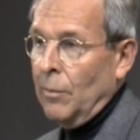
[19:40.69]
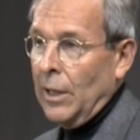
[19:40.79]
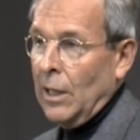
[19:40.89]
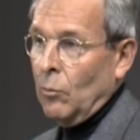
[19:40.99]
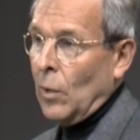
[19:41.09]

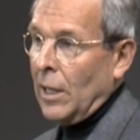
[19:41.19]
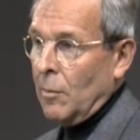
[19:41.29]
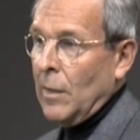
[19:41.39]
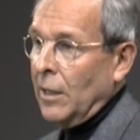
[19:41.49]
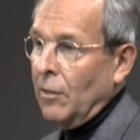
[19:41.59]
be
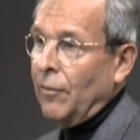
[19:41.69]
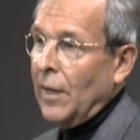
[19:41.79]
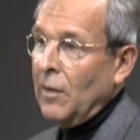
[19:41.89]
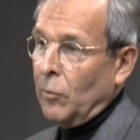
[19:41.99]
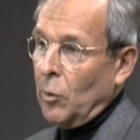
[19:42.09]
recommended
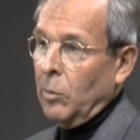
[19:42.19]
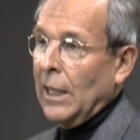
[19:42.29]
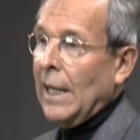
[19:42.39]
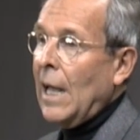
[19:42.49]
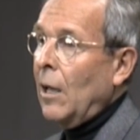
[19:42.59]

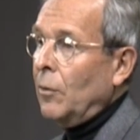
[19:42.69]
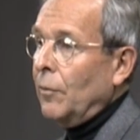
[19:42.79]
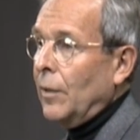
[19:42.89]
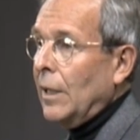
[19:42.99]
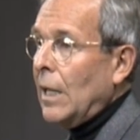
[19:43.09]
favorably out
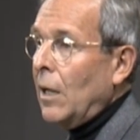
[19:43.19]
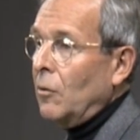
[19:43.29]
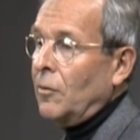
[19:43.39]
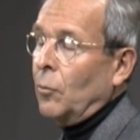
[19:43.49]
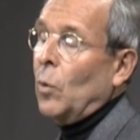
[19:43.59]
of the
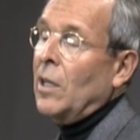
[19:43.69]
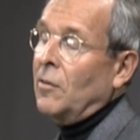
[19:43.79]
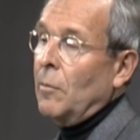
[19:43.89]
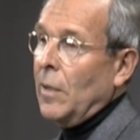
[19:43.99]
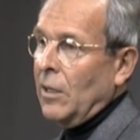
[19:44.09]
House
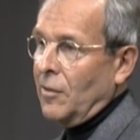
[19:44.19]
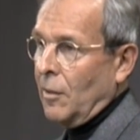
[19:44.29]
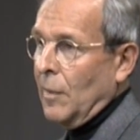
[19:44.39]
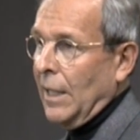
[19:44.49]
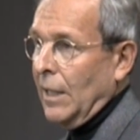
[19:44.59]
Ways and Means
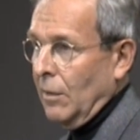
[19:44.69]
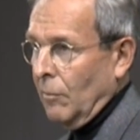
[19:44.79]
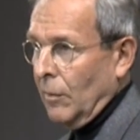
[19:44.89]
Committee.